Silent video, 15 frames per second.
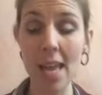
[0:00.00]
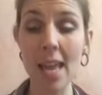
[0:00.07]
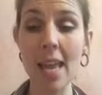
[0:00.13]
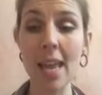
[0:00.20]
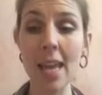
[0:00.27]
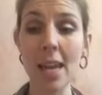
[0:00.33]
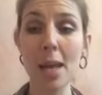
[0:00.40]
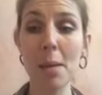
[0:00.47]

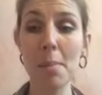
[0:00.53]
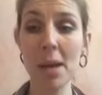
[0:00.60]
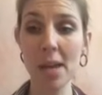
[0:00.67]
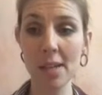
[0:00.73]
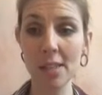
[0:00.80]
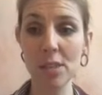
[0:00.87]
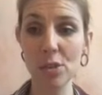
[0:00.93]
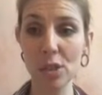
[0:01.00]
in a
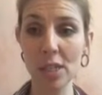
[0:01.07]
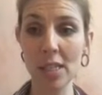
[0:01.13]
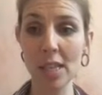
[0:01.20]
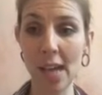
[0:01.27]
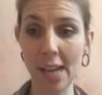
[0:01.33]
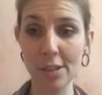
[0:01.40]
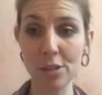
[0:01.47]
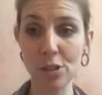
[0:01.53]
Montessori
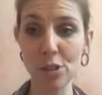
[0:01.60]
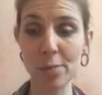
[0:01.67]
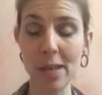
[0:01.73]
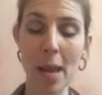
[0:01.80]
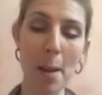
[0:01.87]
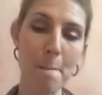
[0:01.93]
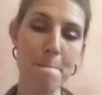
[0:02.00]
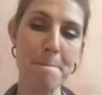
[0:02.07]
classroom,
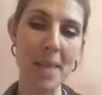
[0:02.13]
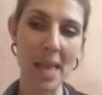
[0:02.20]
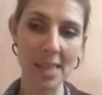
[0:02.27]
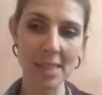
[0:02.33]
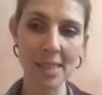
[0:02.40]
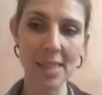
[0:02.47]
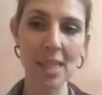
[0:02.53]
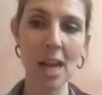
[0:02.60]
an
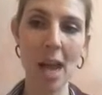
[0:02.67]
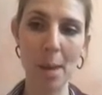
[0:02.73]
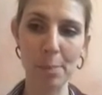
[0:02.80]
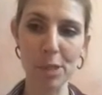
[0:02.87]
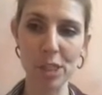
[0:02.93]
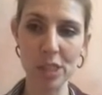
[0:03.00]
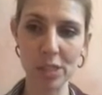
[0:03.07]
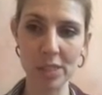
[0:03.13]
amazing
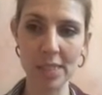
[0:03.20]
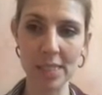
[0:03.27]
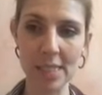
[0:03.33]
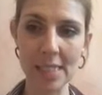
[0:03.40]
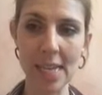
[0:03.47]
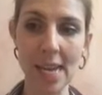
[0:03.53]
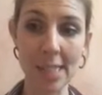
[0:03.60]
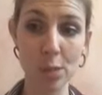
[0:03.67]

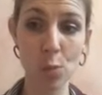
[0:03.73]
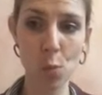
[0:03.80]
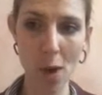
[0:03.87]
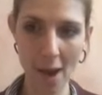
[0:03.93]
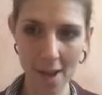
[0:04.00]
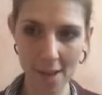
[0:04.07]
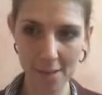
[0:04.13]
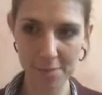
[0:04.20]
opportunity as
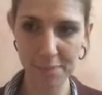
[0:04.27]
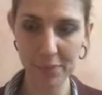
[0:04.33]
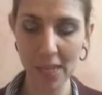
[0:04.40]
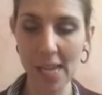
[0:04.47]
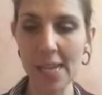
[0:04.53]
well